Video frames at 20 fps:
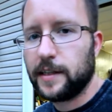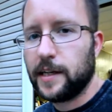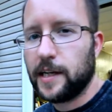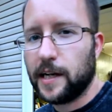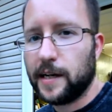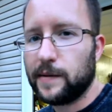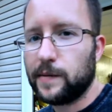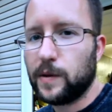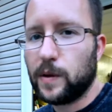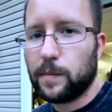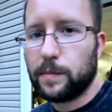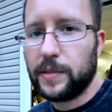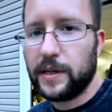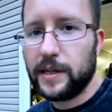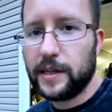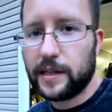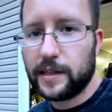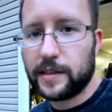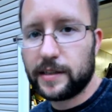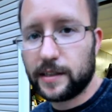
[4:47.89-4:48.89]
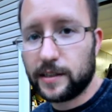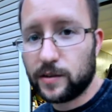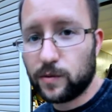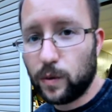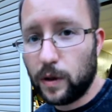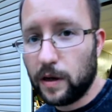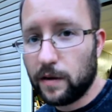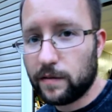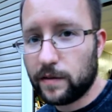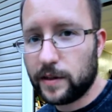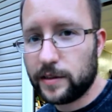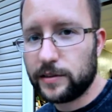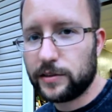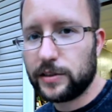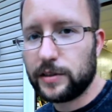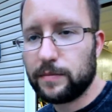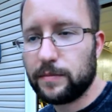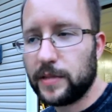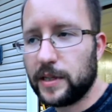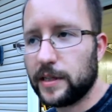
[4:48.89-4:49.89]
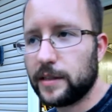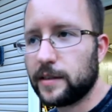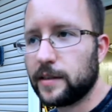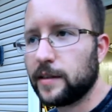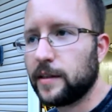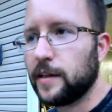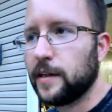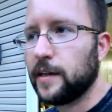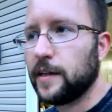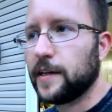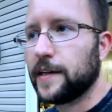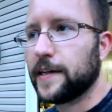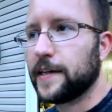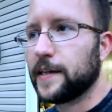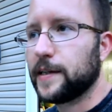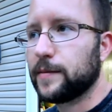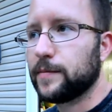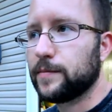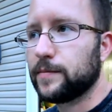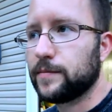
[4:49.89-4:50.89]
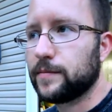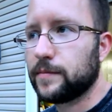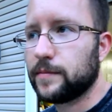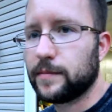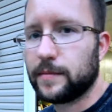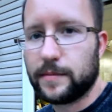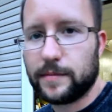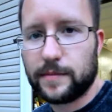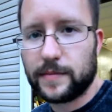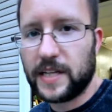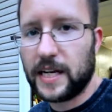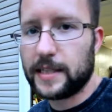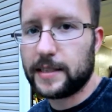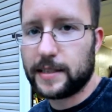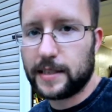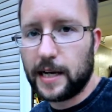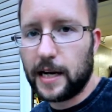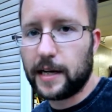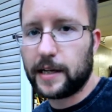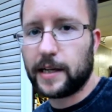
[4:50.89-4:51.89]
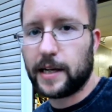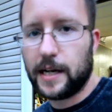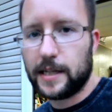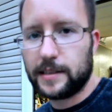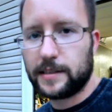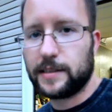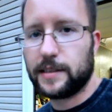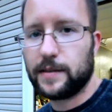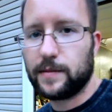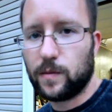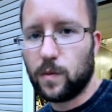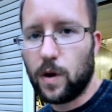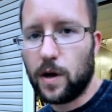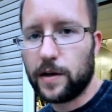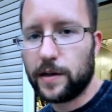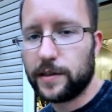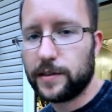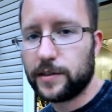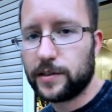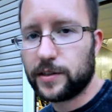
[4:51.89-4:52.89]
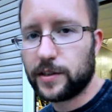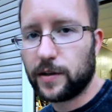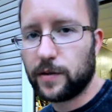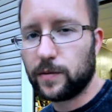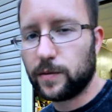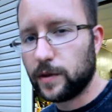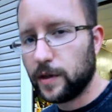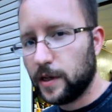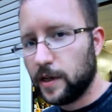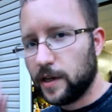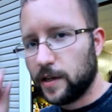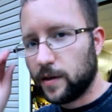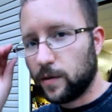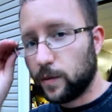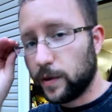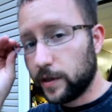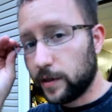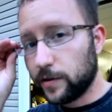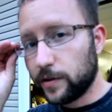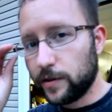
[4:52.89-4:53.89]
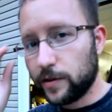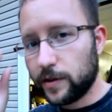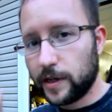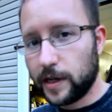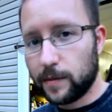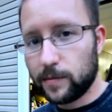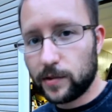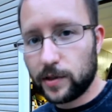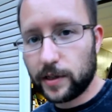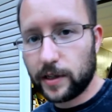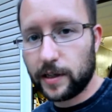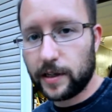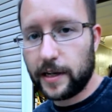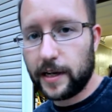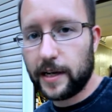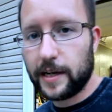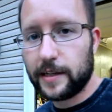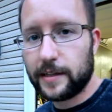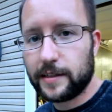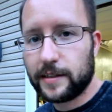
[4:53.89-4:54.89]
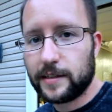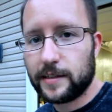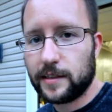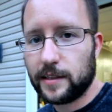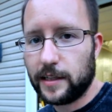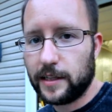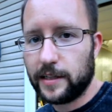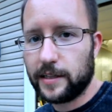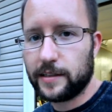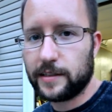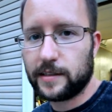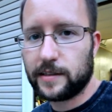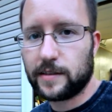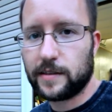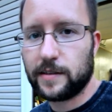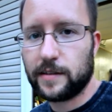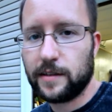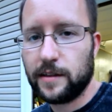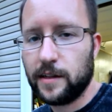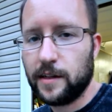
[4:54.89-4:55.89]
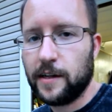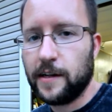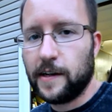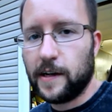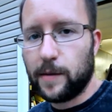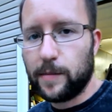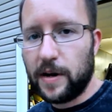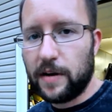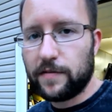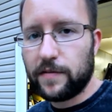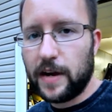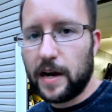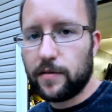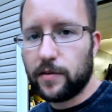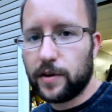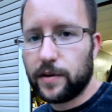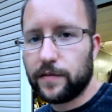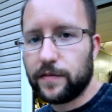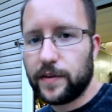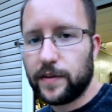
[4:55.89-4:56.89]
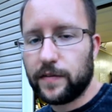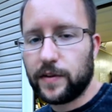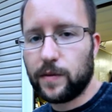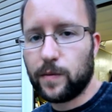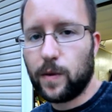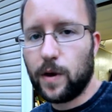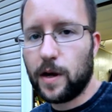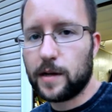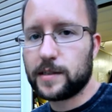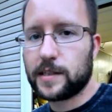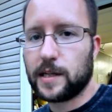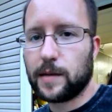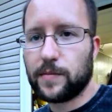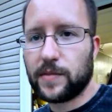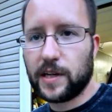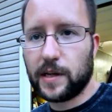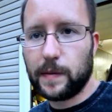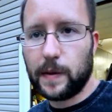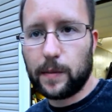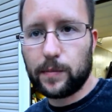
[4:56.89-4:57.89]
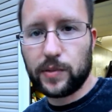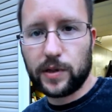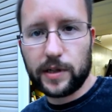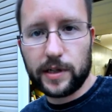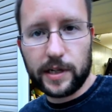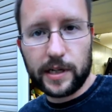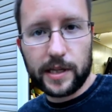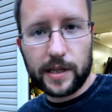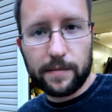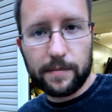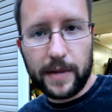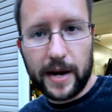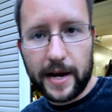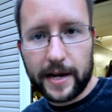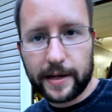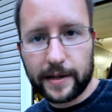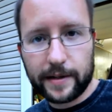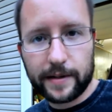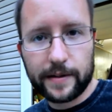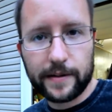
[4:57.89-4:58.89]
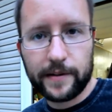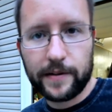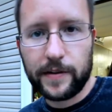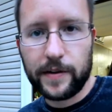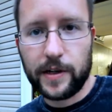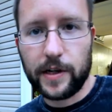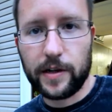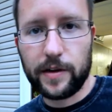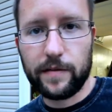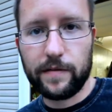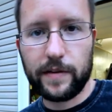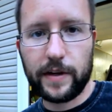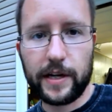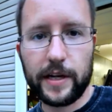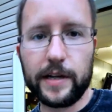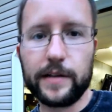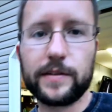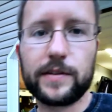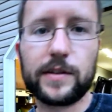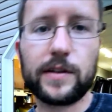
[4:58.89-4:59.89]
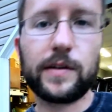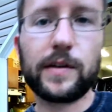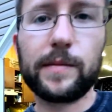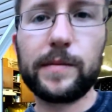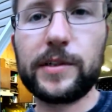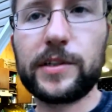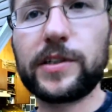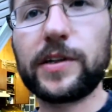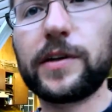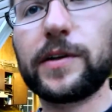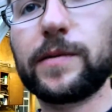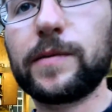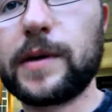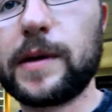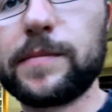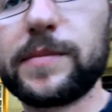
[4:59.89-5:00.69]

It will peak to 1200, but that's not a constant wattage. So the window unit I'm looking at is about 550 watts, and I'm thinking about putting it in the back of the van. So let me show you what I'm